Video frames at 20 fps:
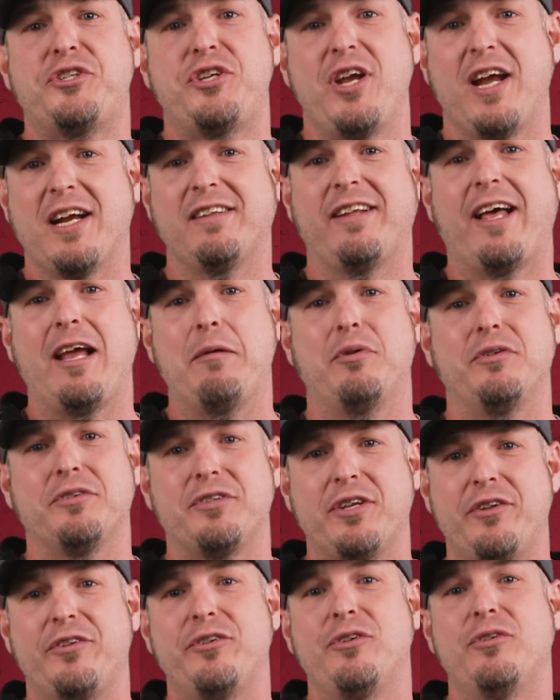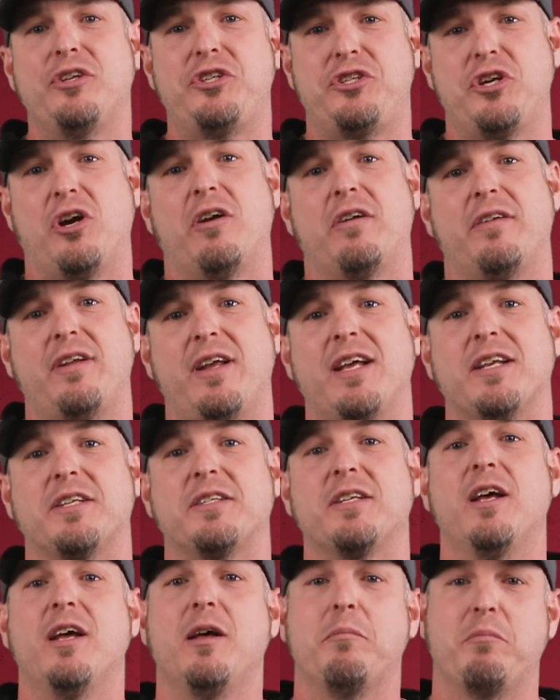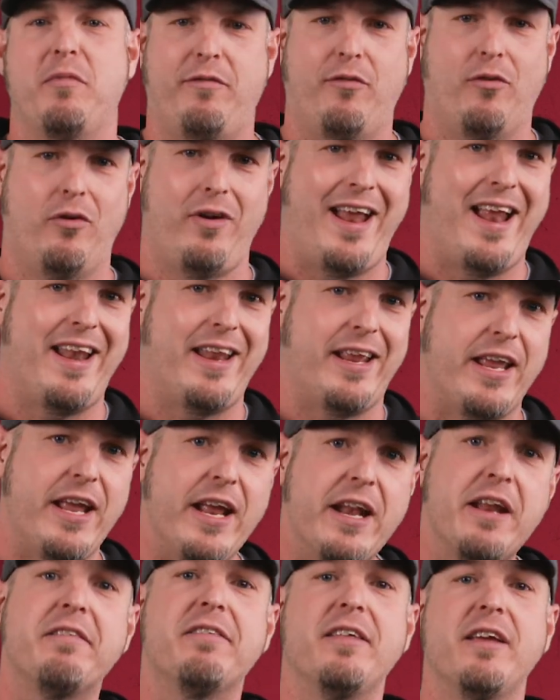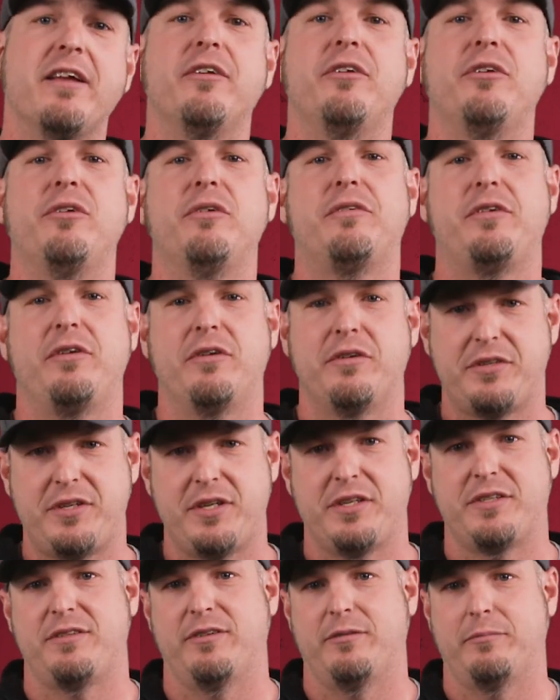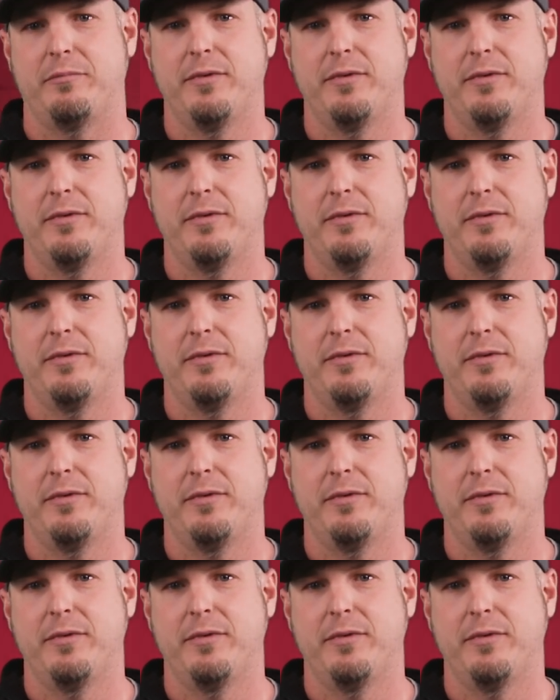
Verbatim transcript: check labels and do a jar test before adding anything new to your system,